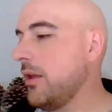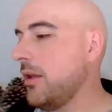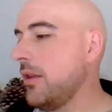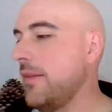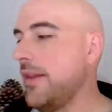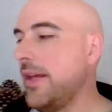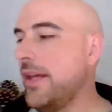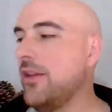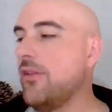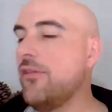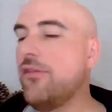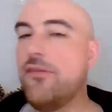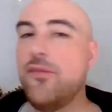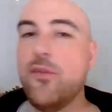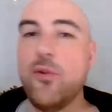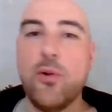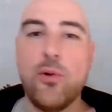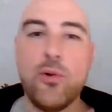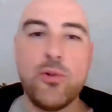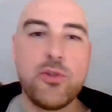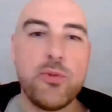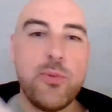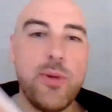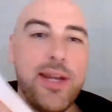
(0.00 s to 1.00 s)
Then the
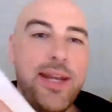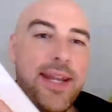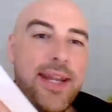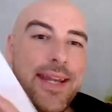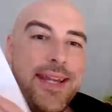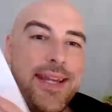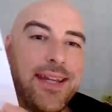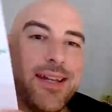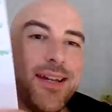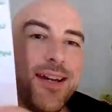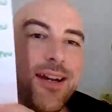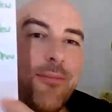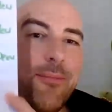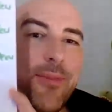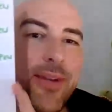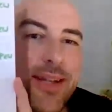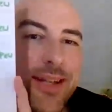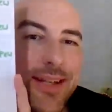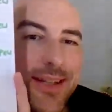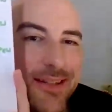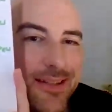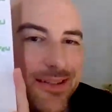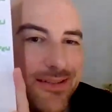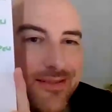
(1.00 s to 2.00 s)
4.20, I
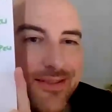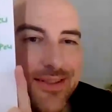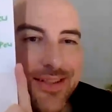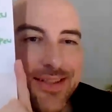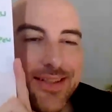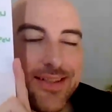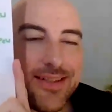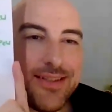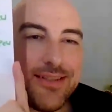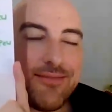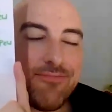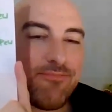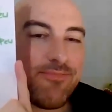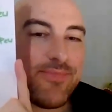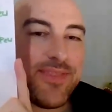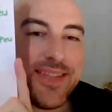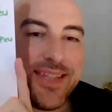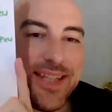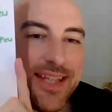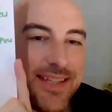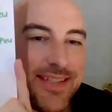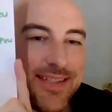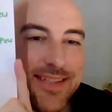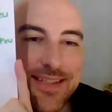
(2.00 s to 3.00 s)
mean,
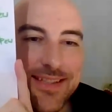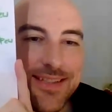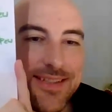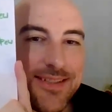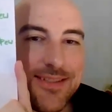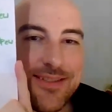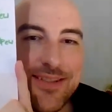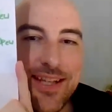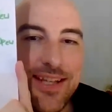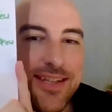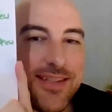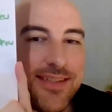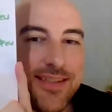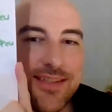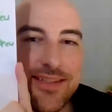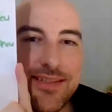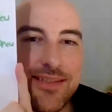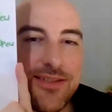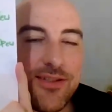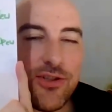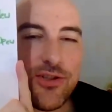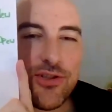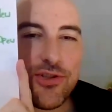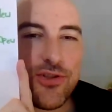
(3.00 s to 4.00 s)
this
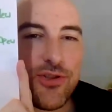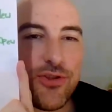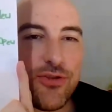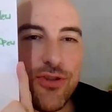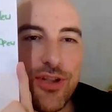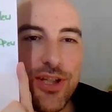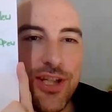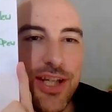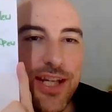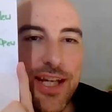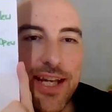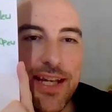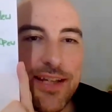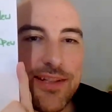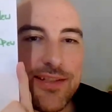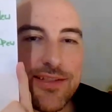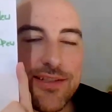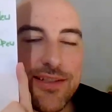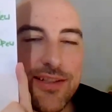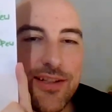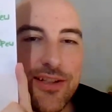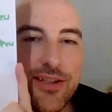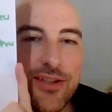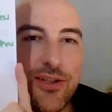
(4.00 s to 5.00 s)
is just tricky
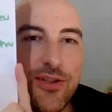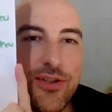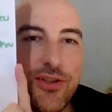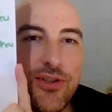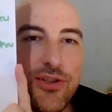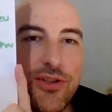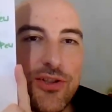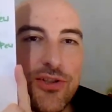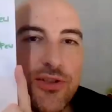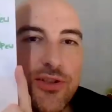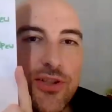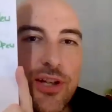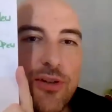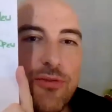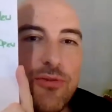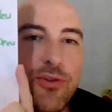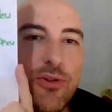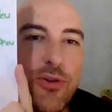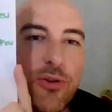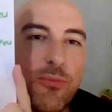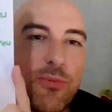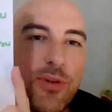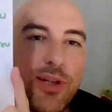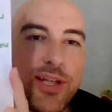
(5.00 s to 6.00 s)
as. Like, you just don't
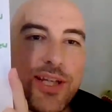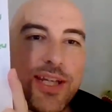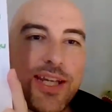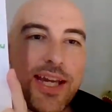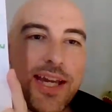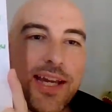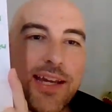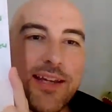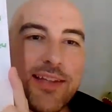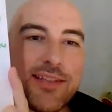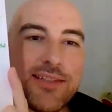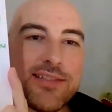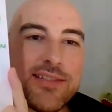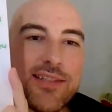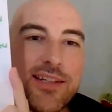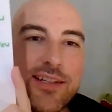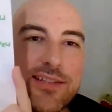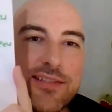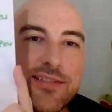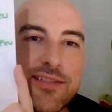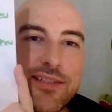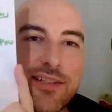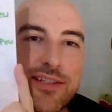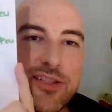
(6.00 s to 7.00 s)
normally get
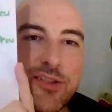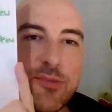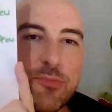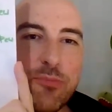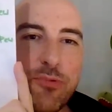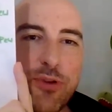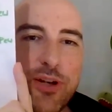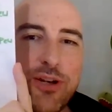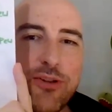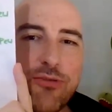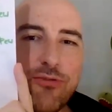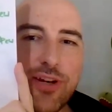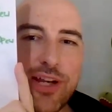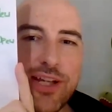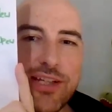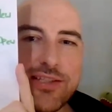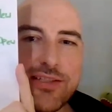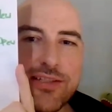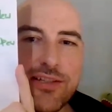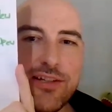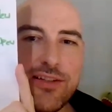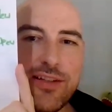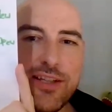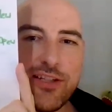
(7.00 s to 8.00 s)
a sprint
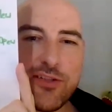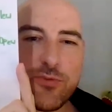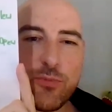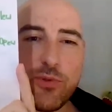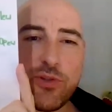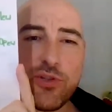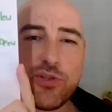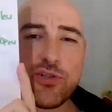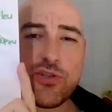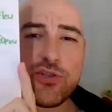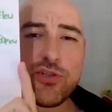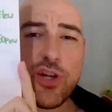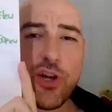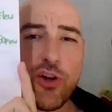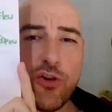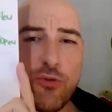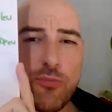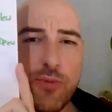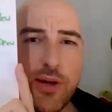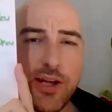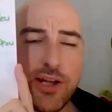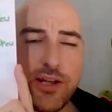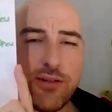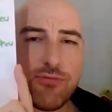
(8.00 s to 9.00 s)
race like this with so
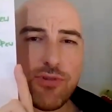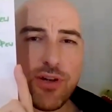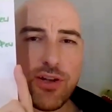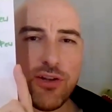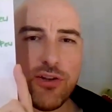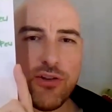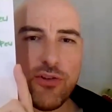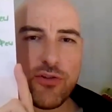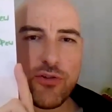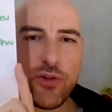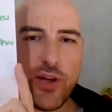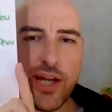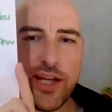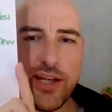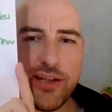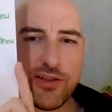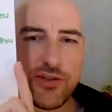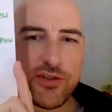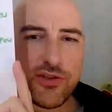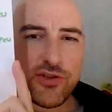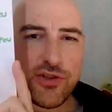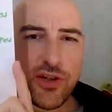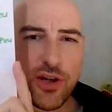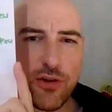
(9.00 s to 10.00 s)
many runners, and it's
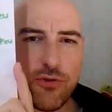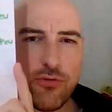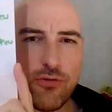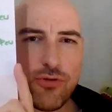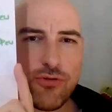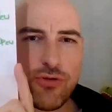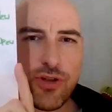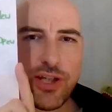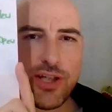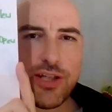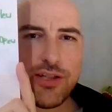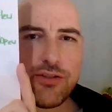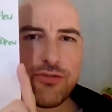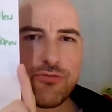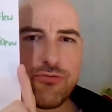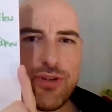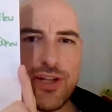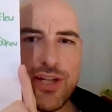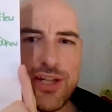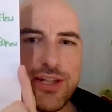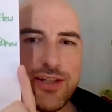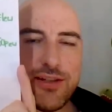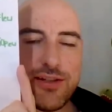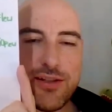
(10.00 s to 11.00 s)
so tricky to
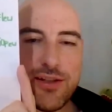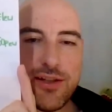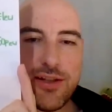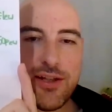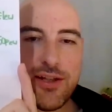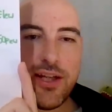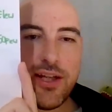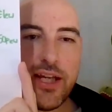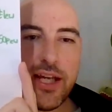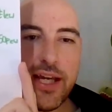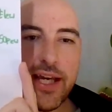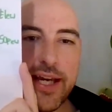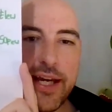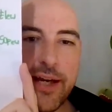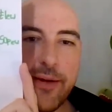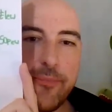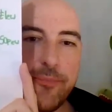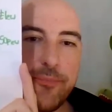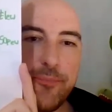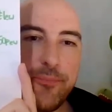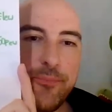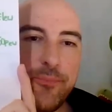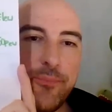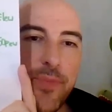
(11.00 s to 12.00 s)
read.
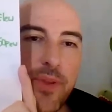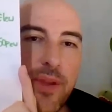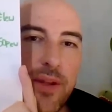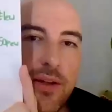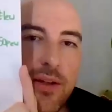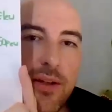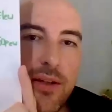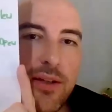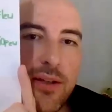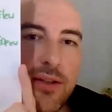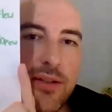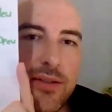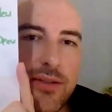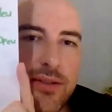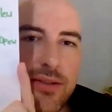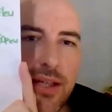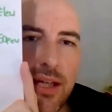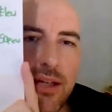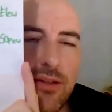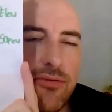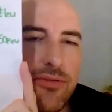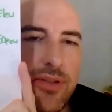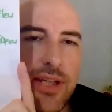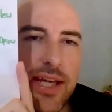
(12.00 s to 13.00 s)
So,
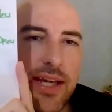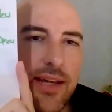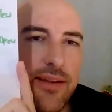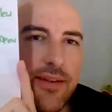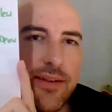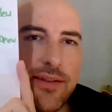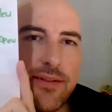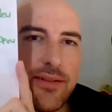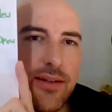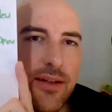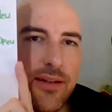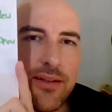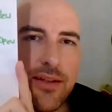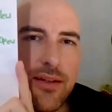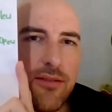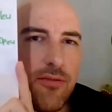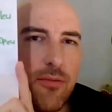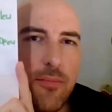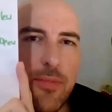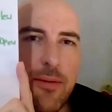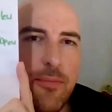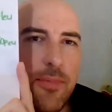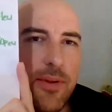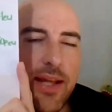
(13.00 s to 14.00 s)
yeah, I don't
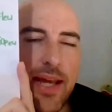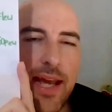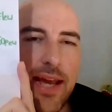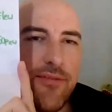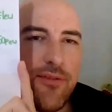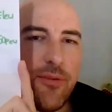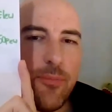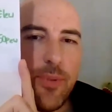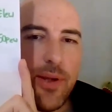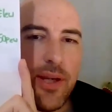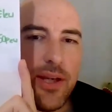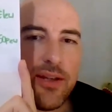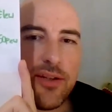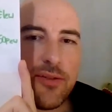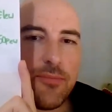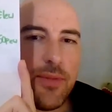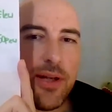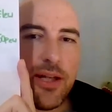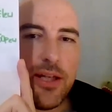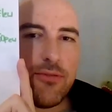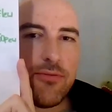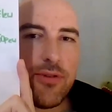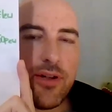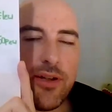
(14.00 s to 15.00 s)
remember there ever being as
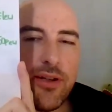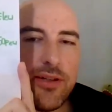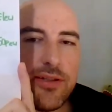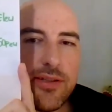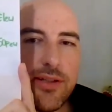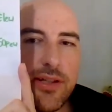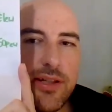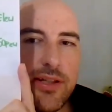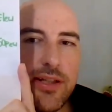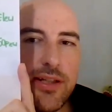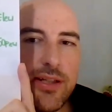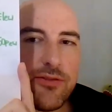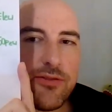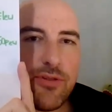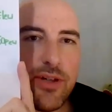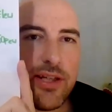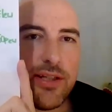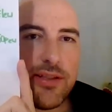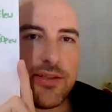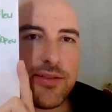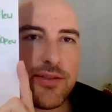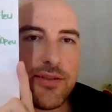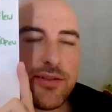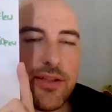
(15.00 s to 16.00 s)
many runners in this
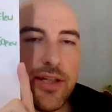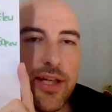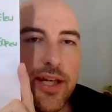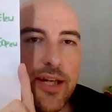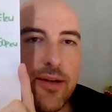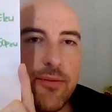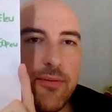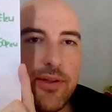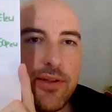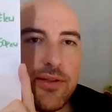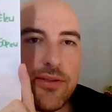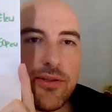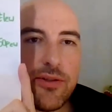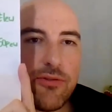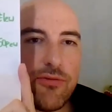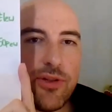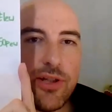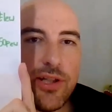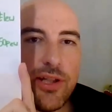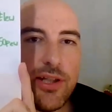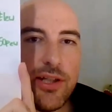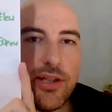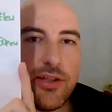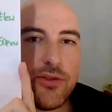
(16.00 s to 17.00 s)
race
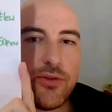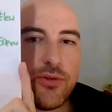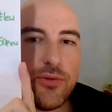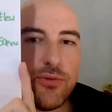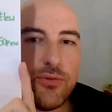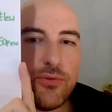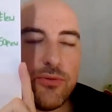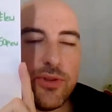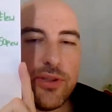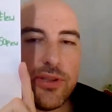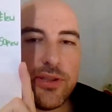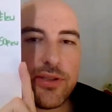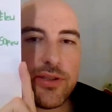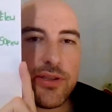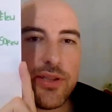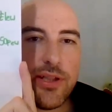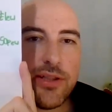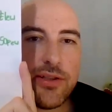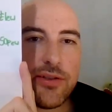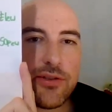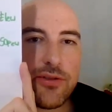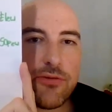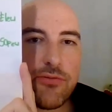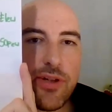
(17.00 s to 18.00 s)
historically at all.
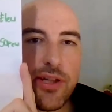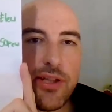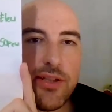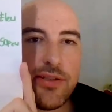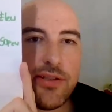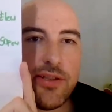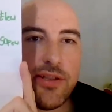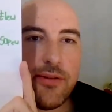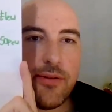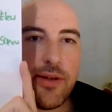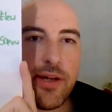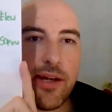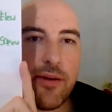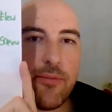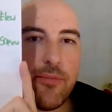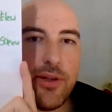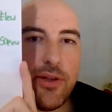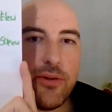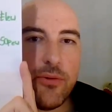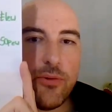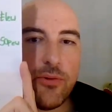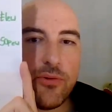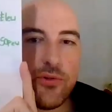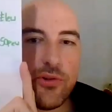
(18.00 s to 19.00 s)
It's crazy how many
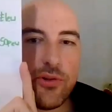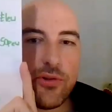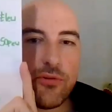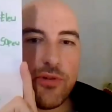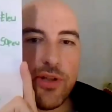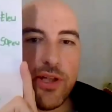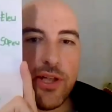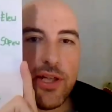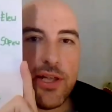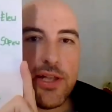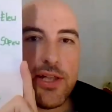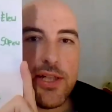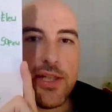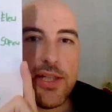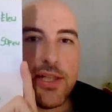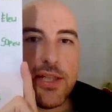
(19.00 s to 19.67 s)
horses are in it.